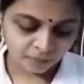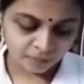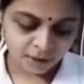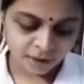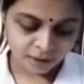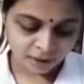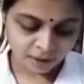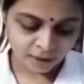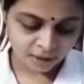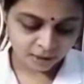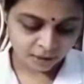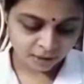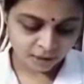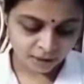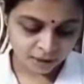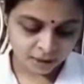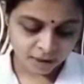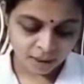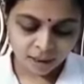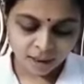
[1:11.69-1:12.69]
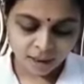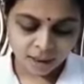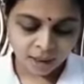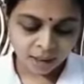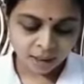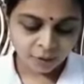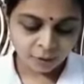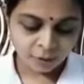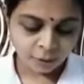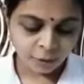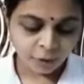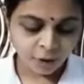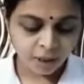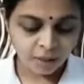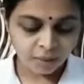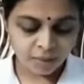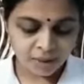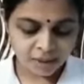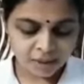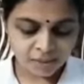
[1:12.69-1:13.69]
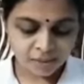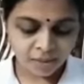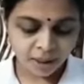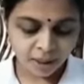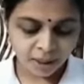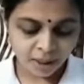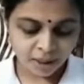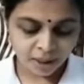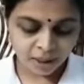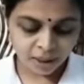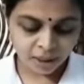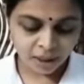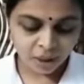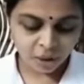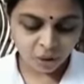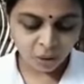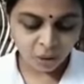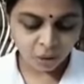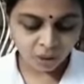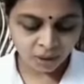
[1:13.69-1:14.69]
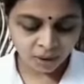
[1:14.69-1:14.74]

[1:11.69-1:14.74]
Third, fuel must be heated to